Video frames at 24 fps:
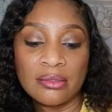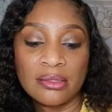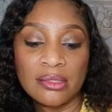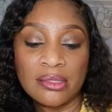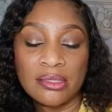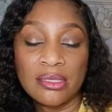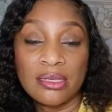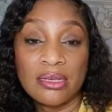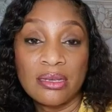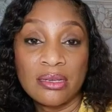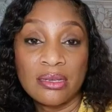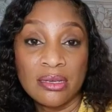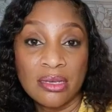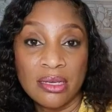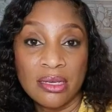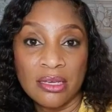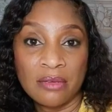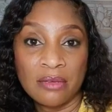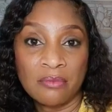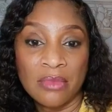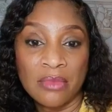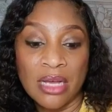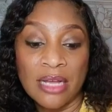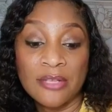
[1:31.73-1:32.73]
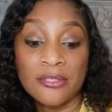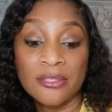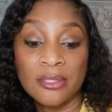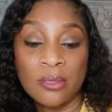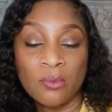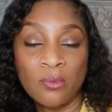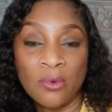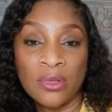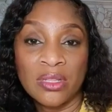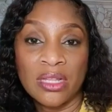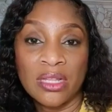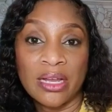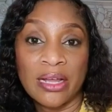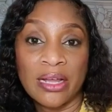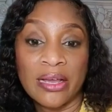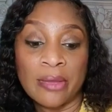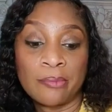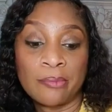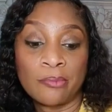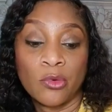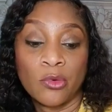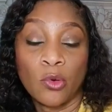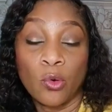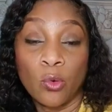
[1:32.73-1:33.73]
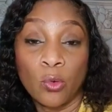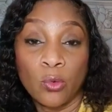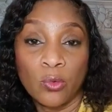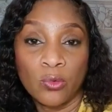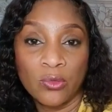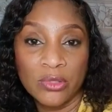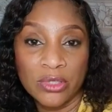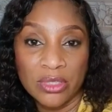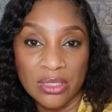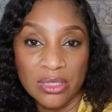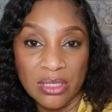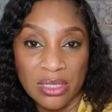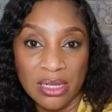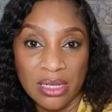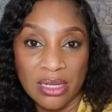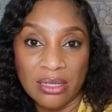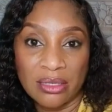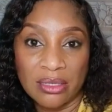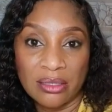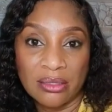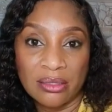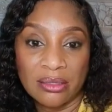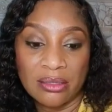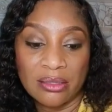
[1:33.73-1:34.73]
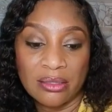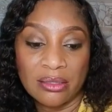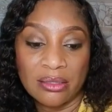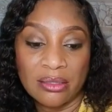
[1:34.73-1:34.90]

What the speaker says: seeing him as someone that I am older than,